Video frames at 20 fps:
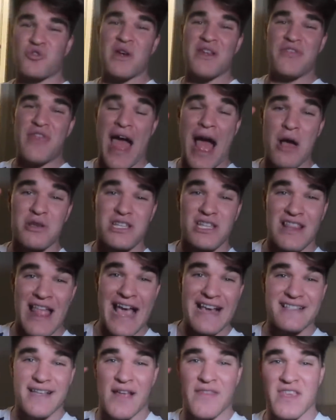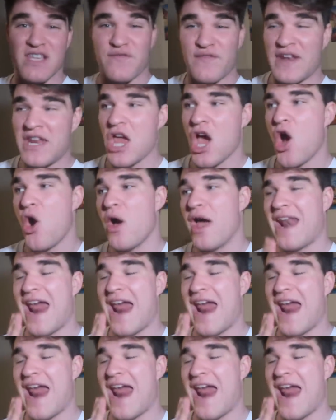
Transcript: 3,000 likes on this video,